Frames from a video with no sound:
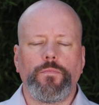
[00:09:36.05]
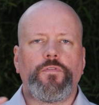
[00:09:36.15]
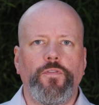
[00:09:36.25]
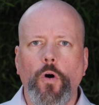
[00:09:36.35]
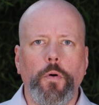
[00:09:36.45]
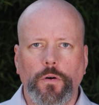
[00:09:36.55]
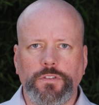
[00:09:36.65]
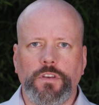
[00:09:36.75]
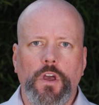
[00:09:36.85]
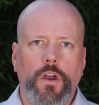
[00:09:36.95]

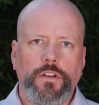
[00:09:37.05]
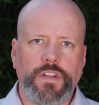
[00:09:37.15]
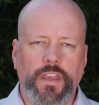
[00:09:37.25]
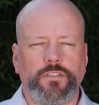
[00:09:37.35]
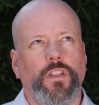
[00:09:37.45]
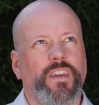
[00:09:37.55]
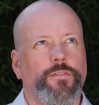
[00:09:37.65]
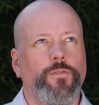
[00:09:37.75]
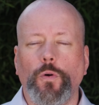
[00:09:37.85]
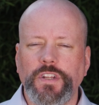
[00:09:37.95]
Phobos takes, I think,
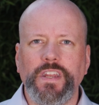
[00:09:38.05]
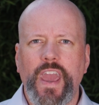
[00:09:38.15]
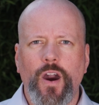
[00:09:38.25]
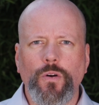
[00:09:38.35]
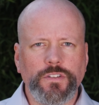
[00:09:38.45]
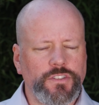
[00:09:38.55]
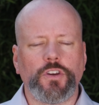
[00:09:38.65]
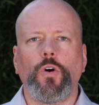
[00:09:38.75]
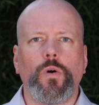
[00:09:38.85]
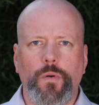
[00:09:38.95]
14 hours to
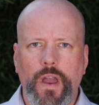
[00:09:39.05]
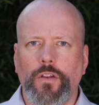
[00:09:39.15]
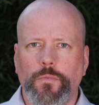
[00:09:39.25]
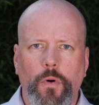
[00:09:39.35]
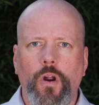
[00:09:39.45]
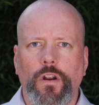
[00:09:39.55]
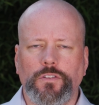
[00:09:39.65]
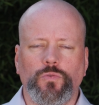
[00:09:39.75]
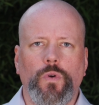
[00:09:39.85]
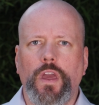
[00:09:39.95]
go around
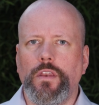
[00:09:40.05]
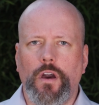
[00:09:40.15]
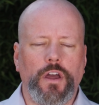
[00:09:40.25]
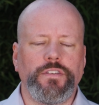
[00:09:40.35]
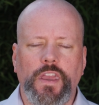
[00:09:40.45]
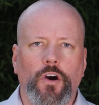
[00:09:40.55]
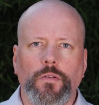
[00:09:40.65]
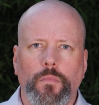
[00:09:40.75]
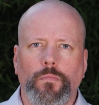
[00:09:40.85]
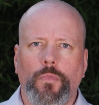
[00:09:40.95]
Mars, and a day
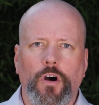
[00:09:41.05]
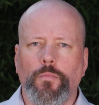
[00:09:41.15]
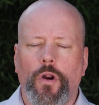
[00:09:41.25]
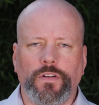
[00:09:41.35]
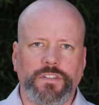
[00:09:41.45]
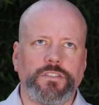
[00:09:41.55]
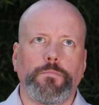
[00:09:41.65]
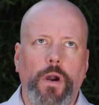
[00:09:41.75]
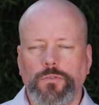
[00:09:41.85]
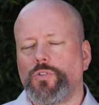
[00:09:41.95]
on, on Mars is
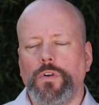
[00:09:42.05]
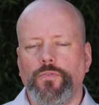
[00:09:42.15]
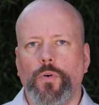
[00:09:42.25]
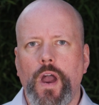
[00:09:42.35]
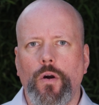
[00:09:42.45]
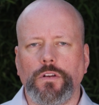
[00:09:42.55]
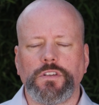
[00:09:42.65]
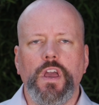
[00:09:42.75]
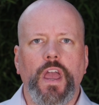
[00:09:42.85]
about 24 hours.